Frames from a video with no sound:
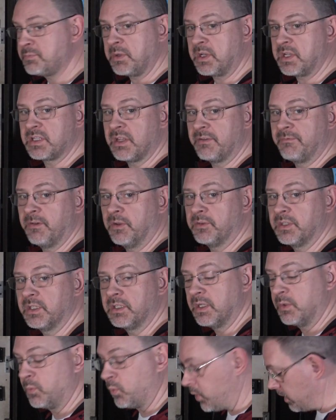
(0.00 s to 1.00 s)
because I felt
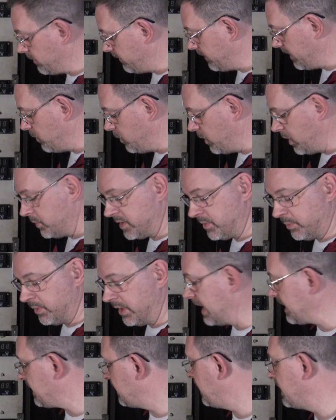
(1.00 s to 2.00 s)
it did work very well with the
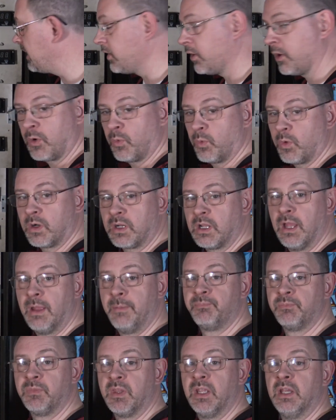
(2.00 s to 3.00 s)
Black Knight artwork.
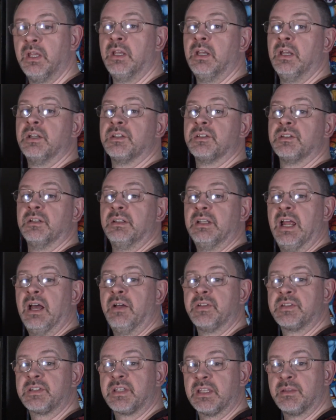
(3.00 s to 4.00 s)

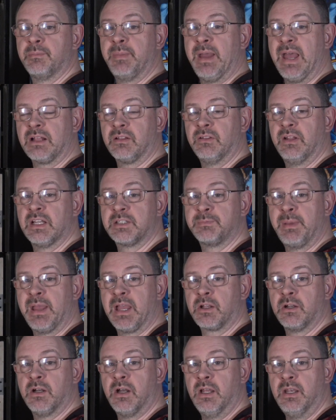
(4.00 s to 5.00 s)
Now let's get the back glass
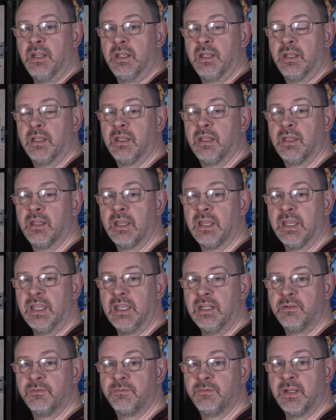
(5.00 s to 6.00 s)
back on
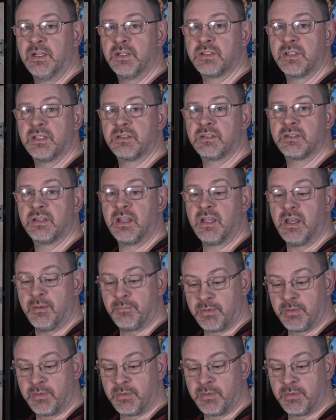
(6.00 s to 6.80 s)
and finish this thing up.